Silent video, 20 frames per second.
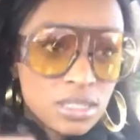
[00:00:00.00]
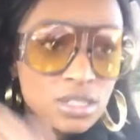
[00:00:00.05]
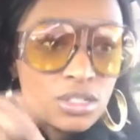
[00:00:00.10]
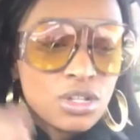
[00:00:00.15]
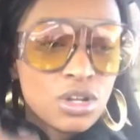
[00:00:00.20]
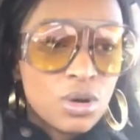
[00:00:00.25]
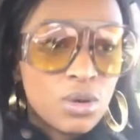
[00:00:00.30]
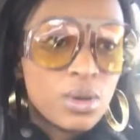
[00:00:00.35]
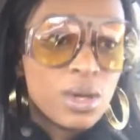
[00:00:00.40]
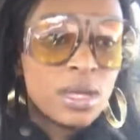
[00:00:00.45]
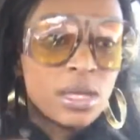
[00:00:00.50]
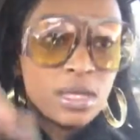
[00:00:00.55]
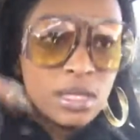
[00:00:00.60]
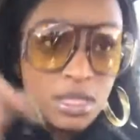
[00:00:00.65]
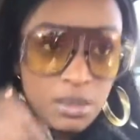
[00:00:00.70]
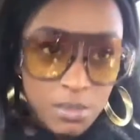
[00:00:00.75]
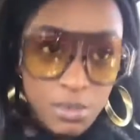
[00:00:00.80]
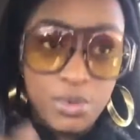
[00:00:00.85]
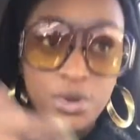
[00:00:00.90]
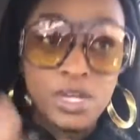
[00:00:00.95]

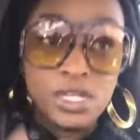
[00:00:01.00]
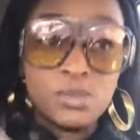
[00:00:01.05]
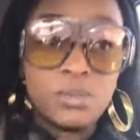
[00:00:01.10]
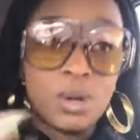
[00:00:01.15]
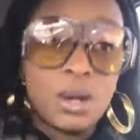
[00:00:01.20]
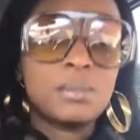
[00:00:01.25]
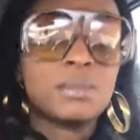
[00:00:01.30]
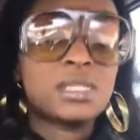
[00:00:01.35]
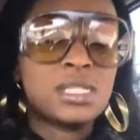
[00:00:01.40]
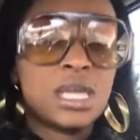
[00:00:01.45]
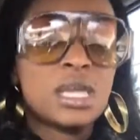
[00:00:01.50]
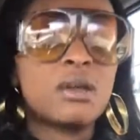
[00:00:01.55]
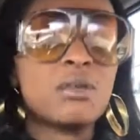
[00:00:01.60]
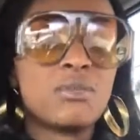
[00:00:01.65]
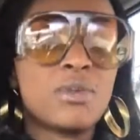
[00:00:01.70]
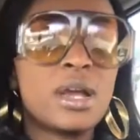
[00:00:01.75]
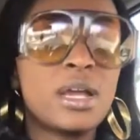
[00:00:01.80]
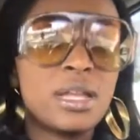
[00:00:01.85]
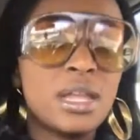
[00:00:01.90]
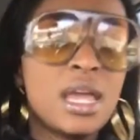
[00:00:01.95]
embrace what I'm saying
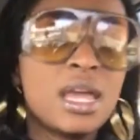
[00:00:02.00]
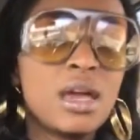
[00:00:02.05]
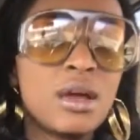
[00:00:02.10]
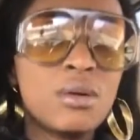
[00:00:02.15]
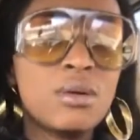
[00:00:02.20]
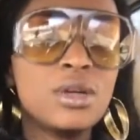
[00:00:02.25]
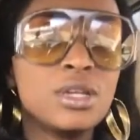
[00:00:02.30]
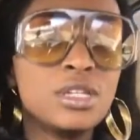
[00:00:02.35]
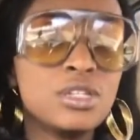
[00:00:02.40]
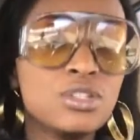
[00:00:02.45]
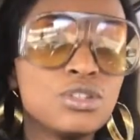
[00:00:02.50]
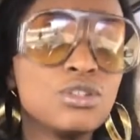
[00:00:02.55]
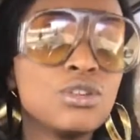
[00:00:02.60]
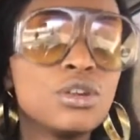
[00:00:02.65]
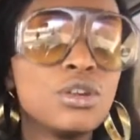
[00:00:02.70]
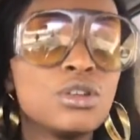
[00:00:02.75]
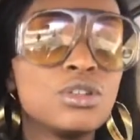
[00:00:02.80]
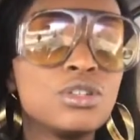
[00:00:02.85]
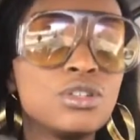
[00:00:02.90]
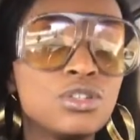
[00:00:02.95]
right now. And
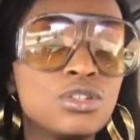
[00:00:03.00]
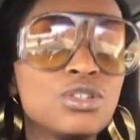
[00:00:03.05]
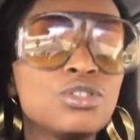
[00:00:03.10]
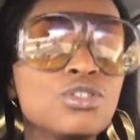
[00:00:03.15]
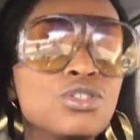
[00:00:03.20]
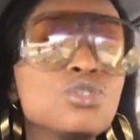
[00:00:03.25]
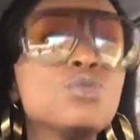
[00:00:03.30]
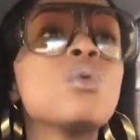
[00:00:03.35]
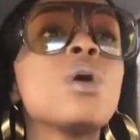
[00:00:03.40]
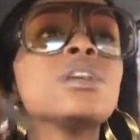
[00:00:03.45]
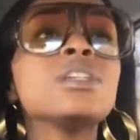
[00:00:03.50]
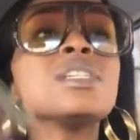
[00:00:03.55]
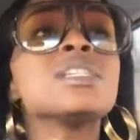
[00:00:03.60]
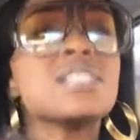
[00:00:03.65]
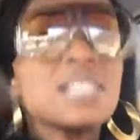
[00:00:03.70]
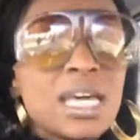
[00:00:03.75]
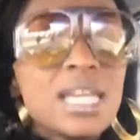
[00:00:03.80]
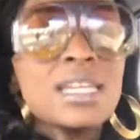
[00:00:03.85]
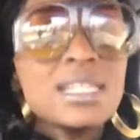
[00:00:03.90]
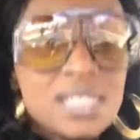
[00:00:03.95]
you
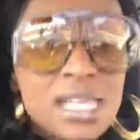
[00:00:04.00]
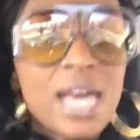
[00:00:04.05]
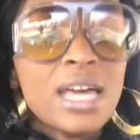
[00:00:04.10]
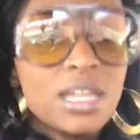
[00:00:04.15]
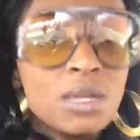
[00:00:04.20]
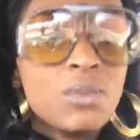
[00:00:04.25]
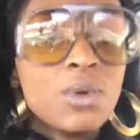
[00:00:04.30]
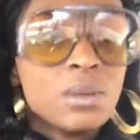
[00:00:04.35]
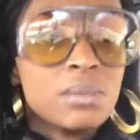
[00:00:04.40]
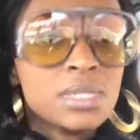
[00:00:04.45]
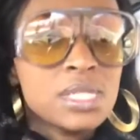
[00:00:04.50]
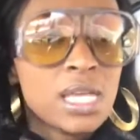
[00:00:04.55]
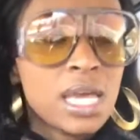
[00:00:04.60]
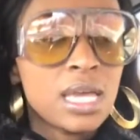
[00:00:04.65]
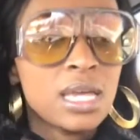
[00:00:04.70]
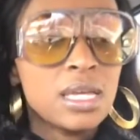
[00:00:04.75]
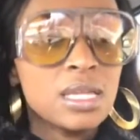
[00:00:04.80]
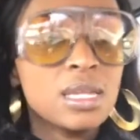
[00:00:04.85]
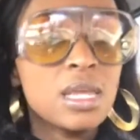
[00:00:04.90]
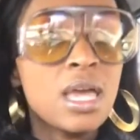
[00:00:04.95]
understand exactly what I'm
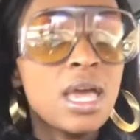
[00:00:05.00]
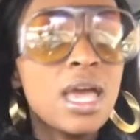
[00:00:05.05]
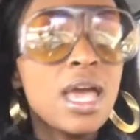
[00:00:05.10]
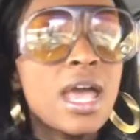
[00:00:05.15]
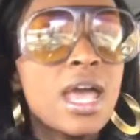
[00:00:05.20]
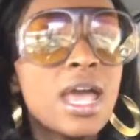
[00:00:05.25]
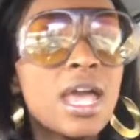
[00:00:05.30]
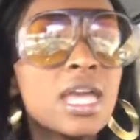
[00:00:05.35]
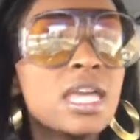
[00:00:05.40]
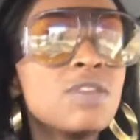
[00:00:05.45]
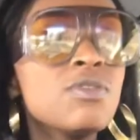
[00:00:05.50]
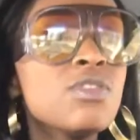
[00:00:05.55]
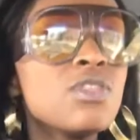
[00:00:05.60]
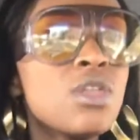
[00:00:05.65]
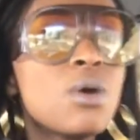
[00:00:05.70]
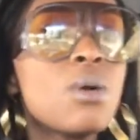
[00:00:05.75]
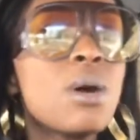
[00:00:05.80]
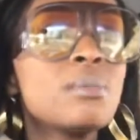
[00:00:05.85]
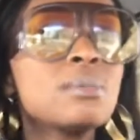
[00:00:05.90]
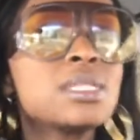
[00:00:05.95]
saying. Even
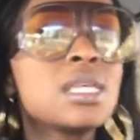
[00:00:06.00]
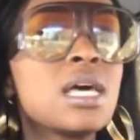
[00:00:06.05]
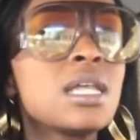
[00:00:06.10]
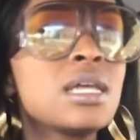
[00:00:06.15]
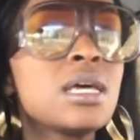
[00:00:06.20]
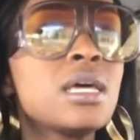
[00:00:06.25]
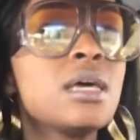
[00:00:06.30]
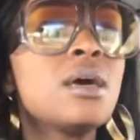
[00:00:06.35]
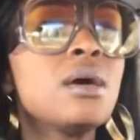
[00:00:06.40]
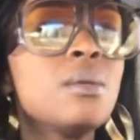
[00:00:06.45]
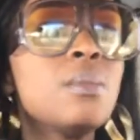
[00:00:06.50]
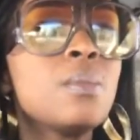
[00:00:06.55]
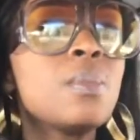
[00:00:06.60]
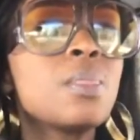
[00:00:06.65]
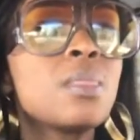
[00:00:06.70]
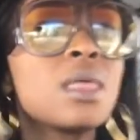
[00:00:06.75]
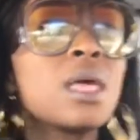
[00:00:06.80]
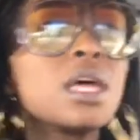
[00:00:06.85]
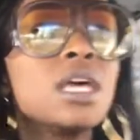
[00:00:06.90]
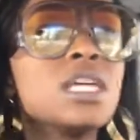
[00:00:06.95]
though I'm telling
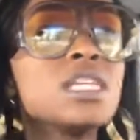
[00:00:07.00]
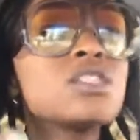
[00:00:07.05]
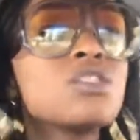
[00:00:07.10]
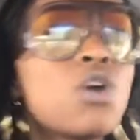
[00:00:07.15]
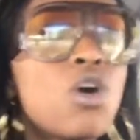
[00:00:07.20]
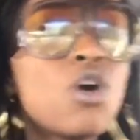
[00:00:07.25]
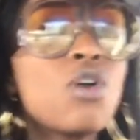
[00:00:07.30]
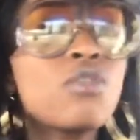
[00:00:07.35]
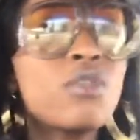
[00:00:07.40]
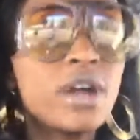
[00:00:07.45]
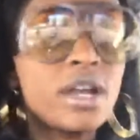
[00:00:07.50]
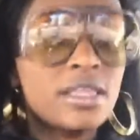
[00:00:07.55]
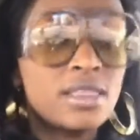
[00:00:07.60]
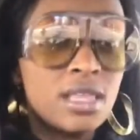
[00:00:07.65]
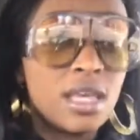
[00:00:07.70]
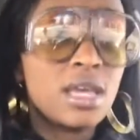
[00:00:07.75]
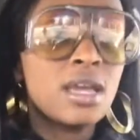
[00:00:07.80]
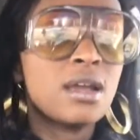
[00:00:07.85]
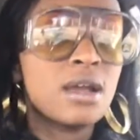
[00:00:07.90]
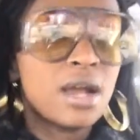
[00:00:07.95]
him it's all right
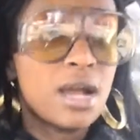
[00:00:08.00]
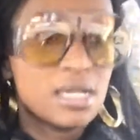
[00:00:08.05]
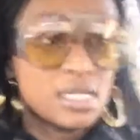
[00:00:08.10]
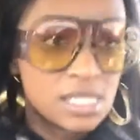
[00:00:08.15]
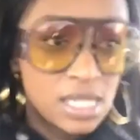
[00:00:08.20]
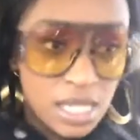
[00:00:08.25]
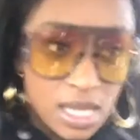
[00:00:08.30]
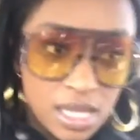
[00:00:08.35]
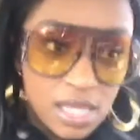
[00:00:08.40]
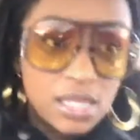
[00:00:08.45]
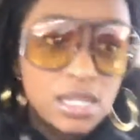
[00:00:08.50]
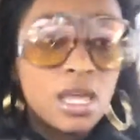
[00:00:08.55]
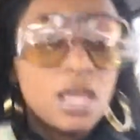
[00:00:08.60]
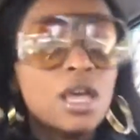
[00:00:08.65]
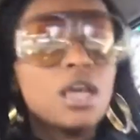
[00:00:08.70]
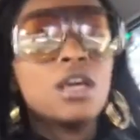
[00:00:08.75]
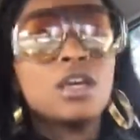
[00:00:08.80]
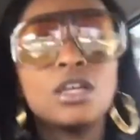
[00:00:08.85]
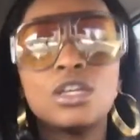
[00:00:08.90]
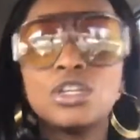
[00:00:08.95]
there, I said,
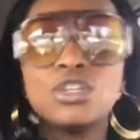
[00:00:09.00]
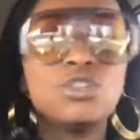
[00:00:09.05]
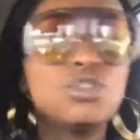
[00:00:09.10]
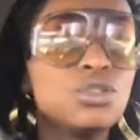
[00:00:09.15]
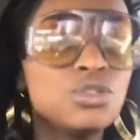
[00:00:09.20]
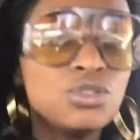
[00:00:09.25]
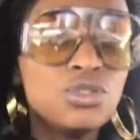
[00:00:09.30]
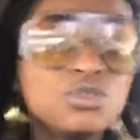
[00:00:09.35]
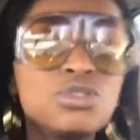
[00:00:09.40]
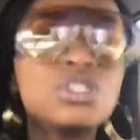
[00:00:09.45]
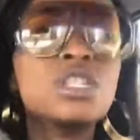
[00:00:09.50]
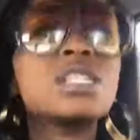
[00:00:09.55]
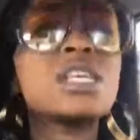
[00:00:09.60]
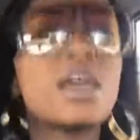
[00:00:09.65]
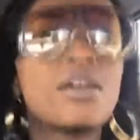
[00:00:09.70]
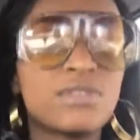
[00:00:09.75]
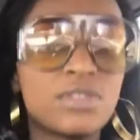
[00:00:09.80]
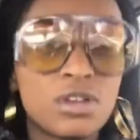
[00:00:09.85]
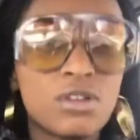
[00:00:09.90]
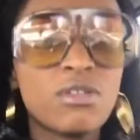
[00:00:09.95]
you just
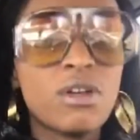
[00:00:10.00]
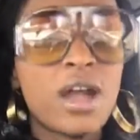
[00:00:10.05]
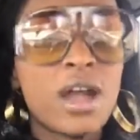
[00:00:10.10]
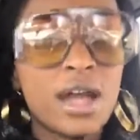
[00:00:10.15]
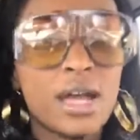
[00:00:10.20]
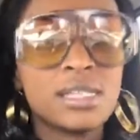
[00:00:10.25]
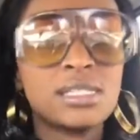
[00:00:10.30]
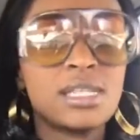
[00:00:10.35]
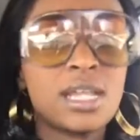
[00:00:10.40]
have to cry. I